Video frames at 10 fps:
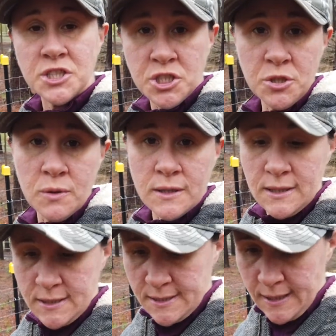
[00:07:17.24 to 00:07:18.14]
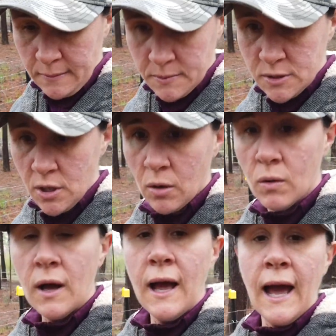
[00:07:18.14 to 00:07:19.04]
to chew on these stumps.
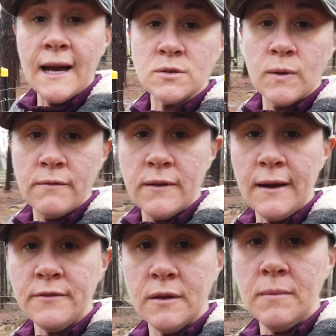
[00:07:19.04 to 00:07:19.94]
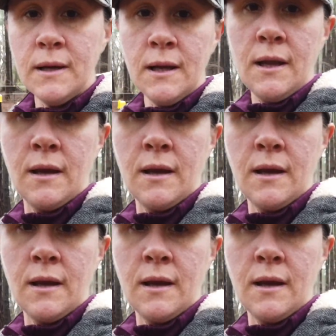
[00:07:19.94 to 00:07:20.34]
So, as we've left them in